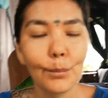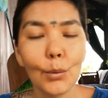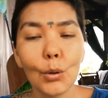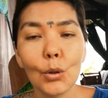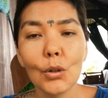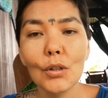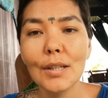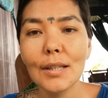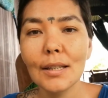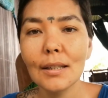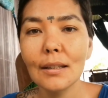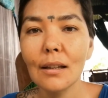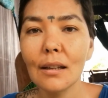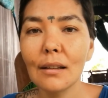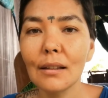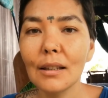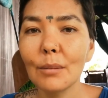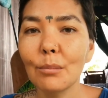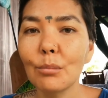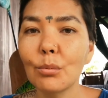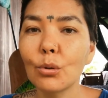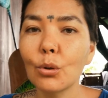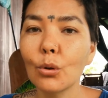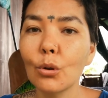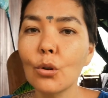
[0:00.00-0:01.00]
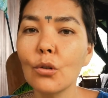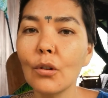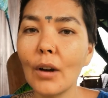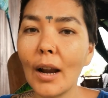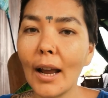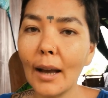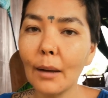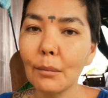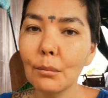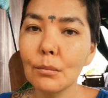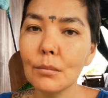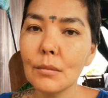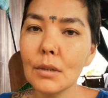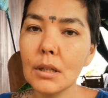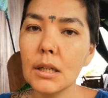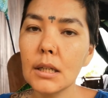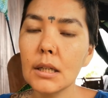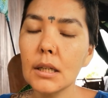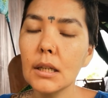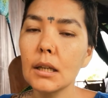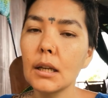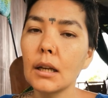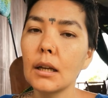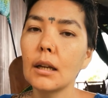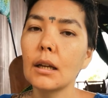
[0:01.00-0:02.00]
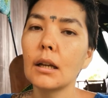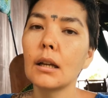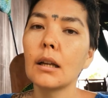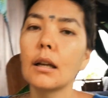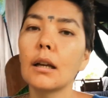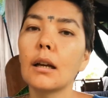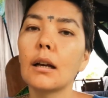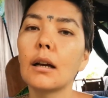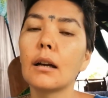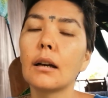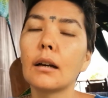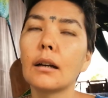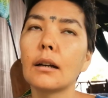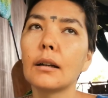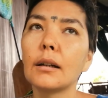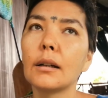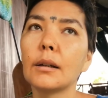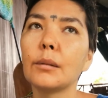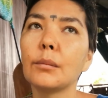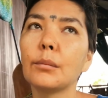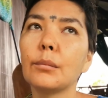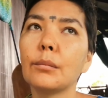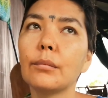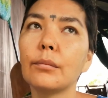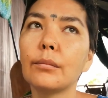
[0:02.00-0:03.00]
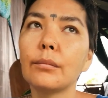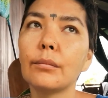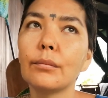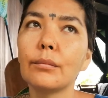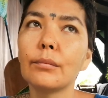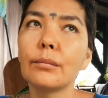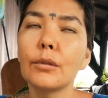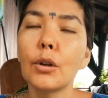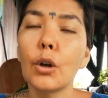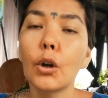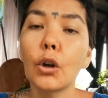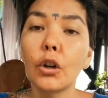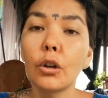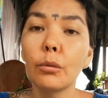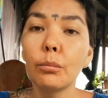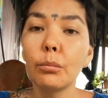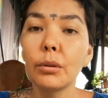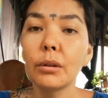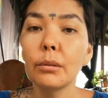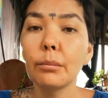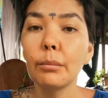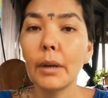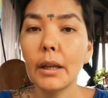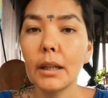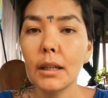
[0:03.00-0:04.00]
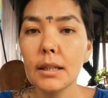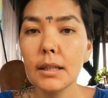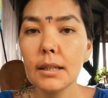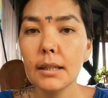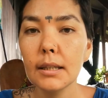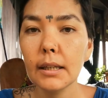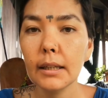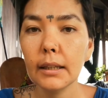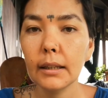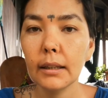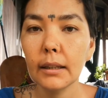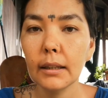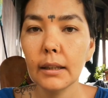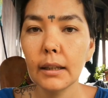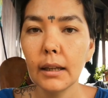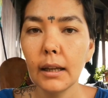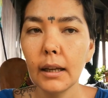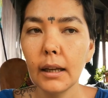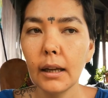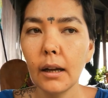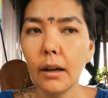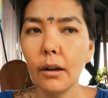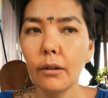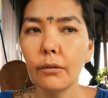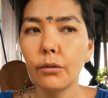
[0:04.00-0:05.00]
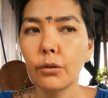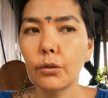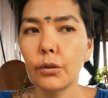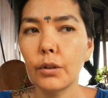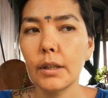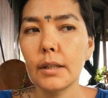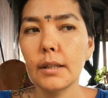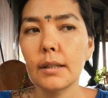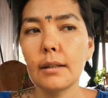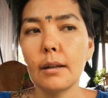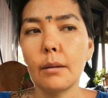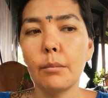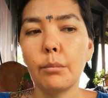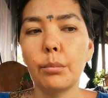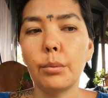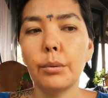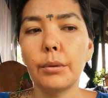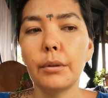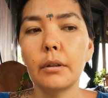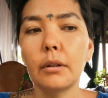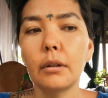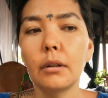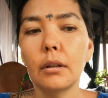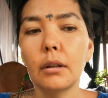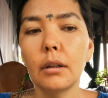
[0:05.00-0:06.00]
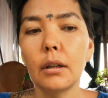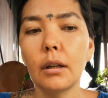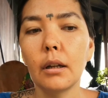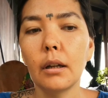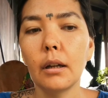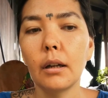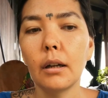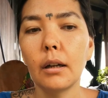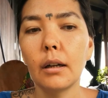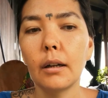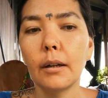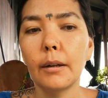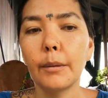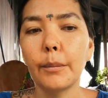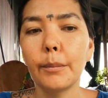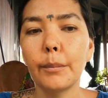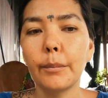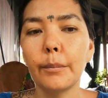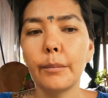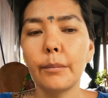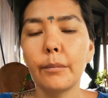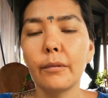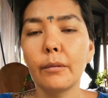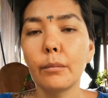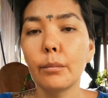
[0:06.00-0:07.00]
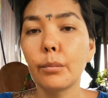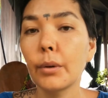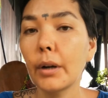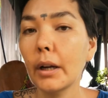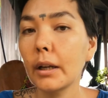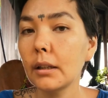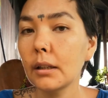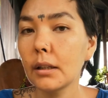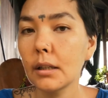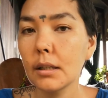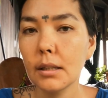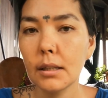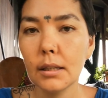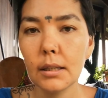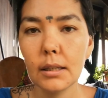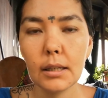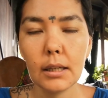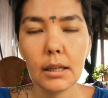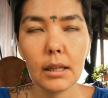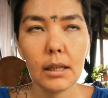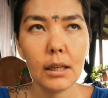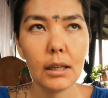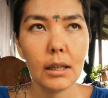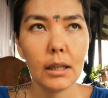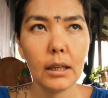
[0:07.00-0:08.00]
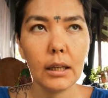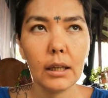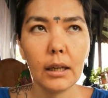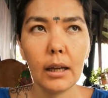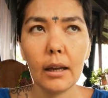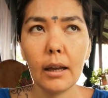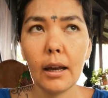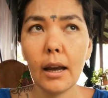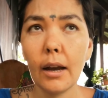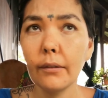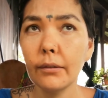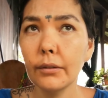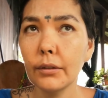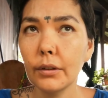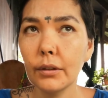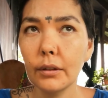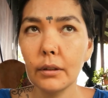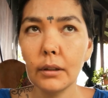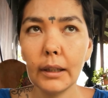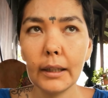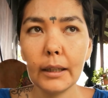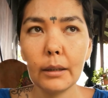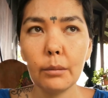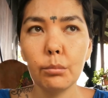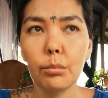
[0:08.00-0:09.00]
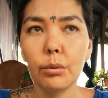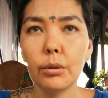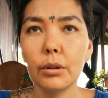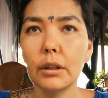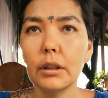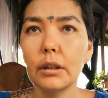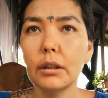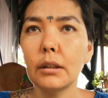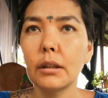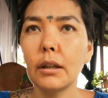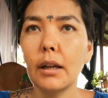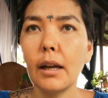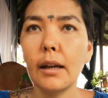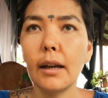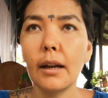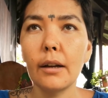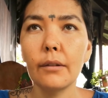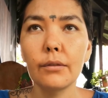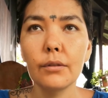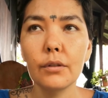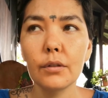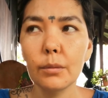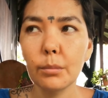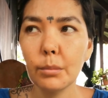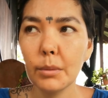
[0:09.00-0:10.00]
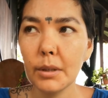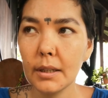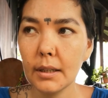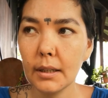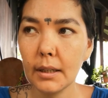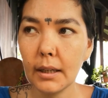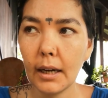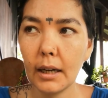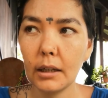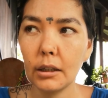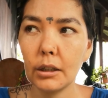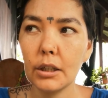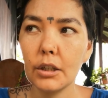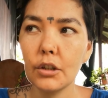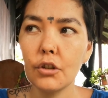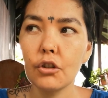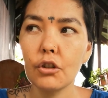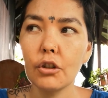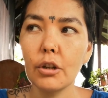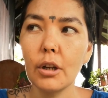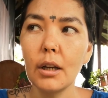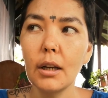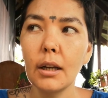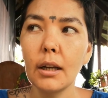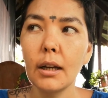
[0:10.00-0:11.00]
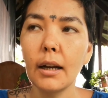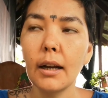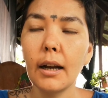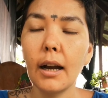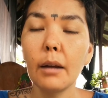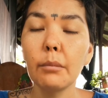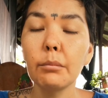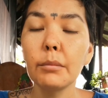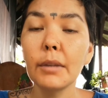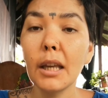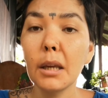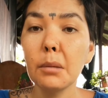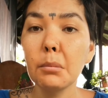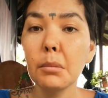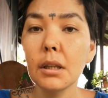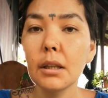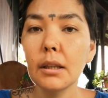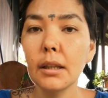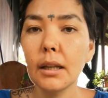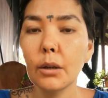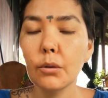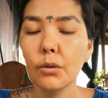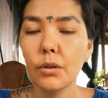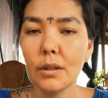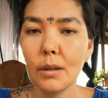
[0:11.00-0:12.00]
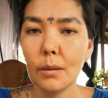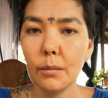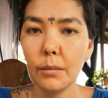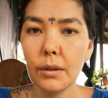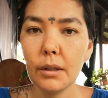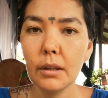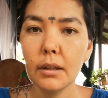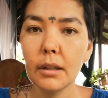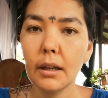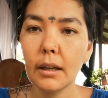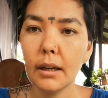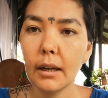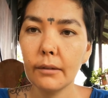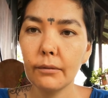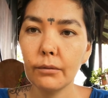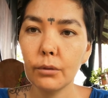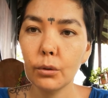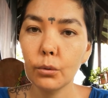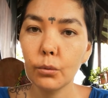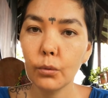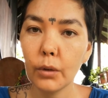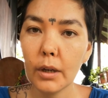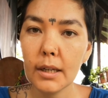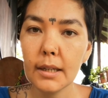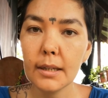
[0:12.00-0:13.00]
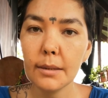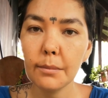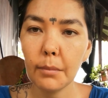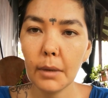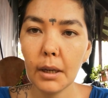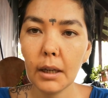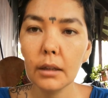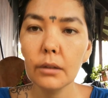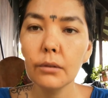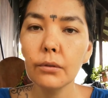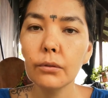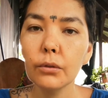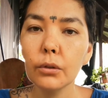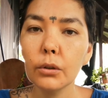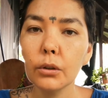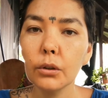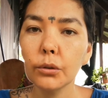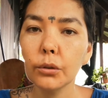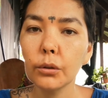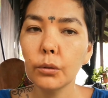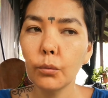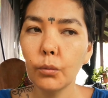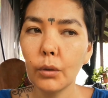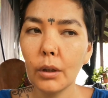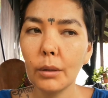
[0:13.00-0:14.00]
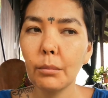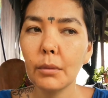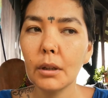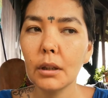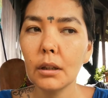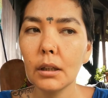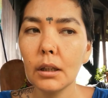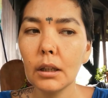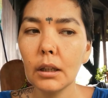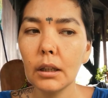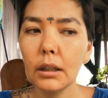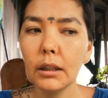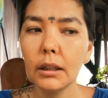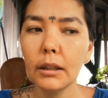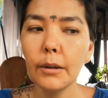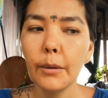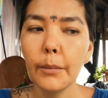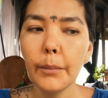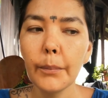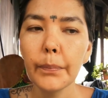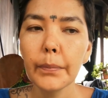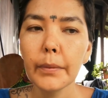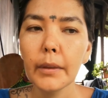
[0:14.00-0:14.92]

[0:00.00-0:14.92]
personally programmed herbal medicine, for example, pregnancy, after labor, after miscarriage. I'm naming now something that I've already made for women here.